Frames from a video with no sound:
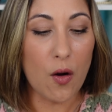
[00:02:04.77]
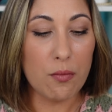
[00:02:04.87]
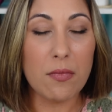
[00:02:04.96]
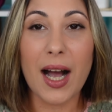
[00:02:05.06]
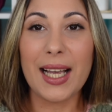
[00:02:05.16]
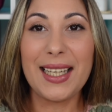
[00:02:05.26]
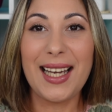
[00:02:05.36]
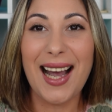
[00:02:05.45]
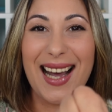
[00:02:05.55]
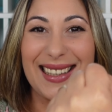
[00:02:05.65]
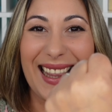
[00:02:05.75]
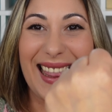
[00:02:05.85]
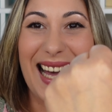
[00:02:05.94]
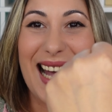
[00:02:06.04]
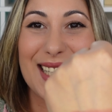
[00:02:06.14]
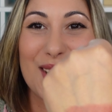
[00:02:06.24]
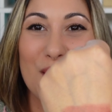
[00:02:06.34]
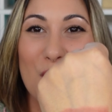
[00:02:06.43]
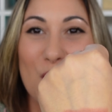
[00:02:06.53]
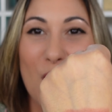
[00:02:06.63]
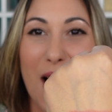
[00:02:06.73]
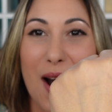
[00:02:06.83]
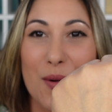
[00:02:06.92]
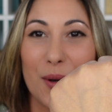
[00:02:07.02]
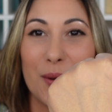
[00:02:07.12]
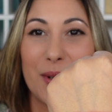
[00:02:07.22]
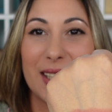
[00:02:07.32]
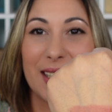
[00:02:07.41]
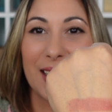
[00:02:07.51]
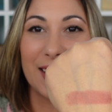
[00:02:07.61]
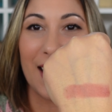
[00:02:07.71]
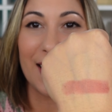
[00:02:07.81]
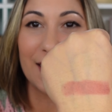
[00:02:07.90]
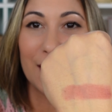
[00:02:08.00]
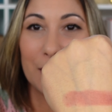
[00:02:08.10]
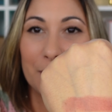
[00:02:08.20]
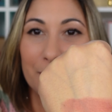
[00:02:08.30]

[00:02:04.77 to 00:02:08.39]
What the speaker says: Oh my god, that's wow. Look at that, guys.